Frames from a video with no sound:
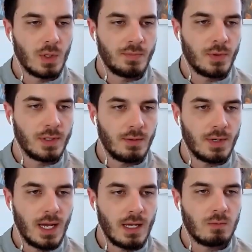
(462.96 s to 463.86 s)
bullet point that
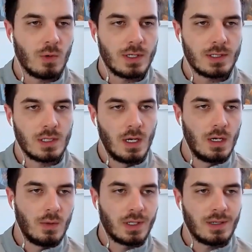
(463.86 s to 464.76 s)
we had was
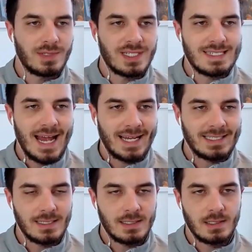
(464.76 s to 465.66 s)
when it comes to
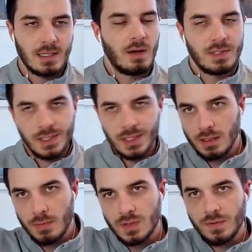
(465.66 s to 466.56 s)
taxes obviously not
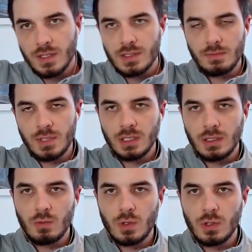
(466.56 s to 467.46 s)
the most fun subject
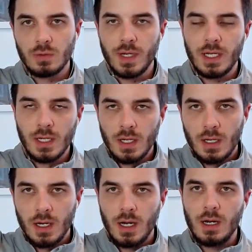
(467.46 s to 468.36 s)
in the world but
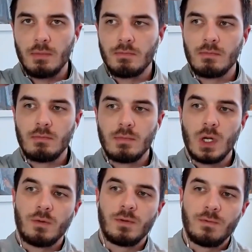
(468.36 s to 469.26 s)
um, you
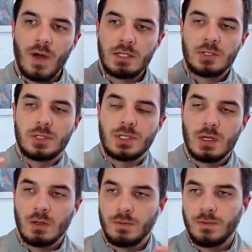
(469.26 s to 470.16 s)
know if you find
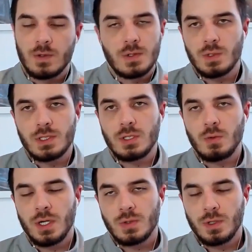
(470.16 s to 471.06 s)
yourself there's one
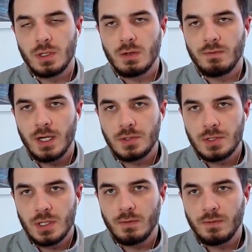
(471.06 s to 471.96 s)
situation where you can find
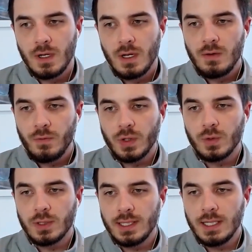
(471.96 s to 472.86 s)
yourself
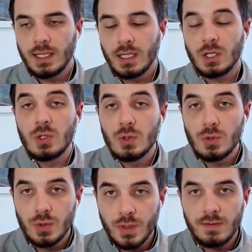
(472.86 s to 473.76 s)
frequently getting a
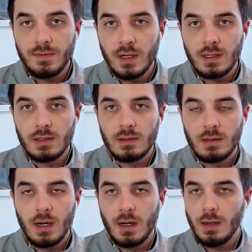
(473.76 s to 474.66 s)
huge refund
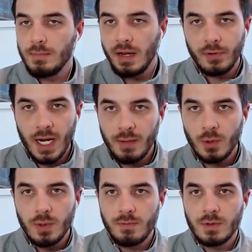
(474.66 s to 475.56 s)
um, every
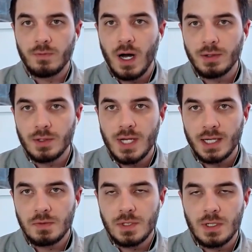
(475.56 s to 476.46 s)
april whenever you file your
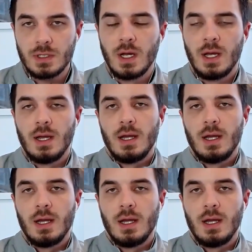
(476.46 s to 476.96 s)
tax return